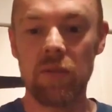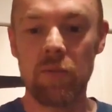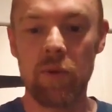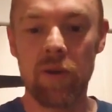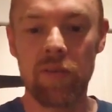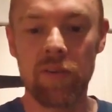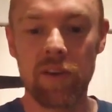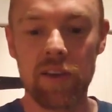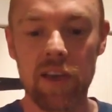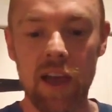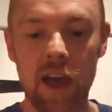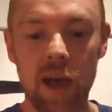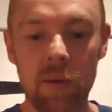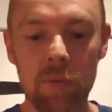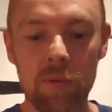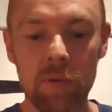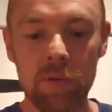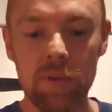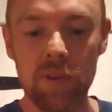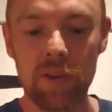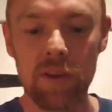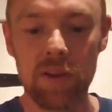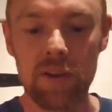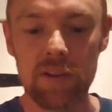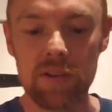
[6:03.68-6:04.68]
a bit of a cap on
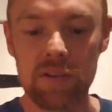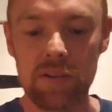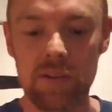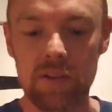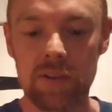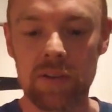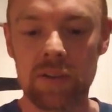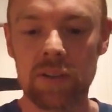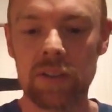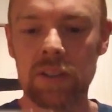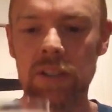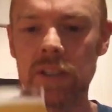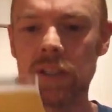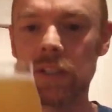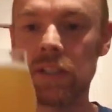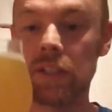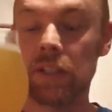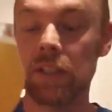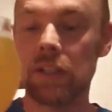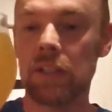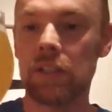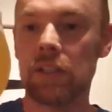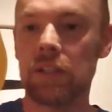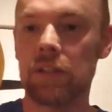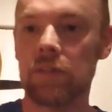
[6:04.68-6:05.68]
there, isn't there?
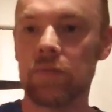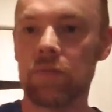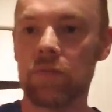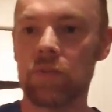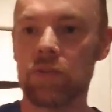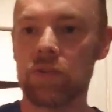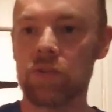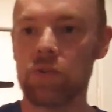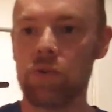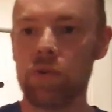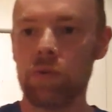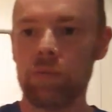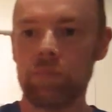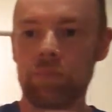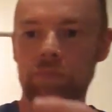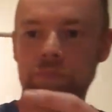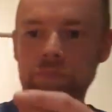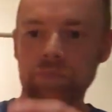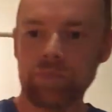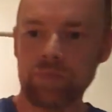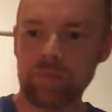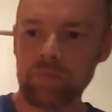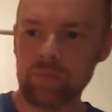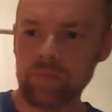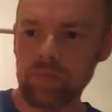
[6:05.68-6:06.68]
So
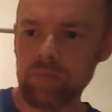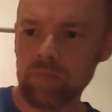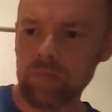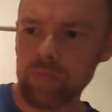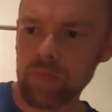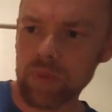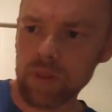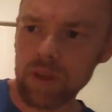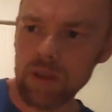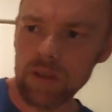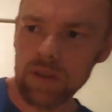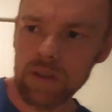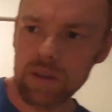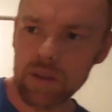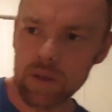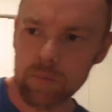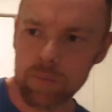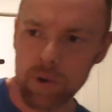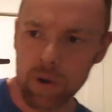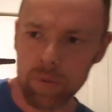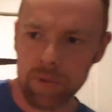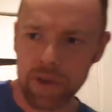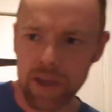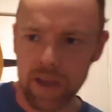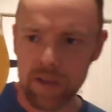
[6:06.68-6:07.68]
you
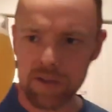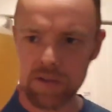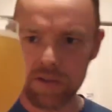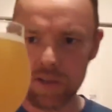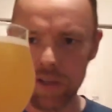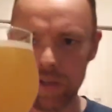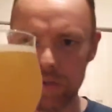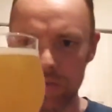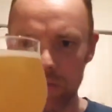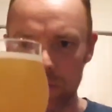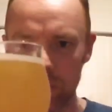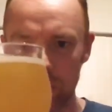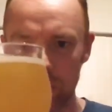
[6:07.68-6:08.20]
probably can't see too